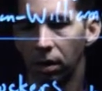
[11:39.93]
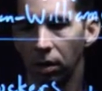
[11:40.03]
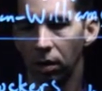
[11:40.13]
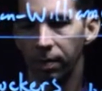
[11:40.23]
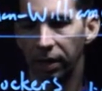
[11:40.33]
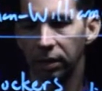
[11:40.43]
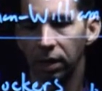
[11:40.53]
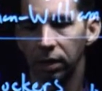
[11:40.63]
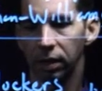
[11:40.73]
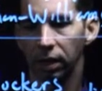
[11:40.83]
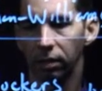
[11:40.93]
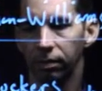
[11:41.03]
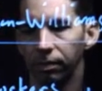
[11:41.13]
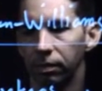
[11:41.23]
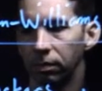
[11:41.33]
called mexiletine.
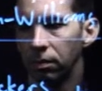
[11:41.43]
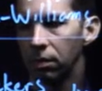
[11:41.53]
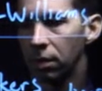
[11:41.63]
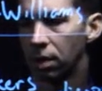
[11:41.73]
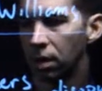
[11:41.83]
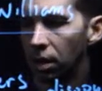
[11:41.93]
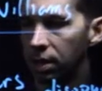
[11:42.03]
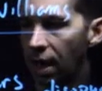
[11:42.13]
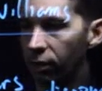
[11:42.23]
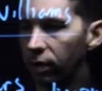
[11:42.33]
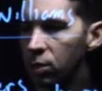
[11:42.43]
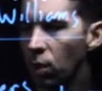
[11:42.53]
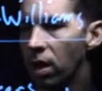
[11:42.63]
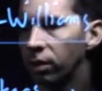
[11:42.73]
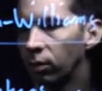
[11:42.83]
Now there is
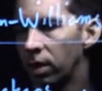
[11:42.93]
one other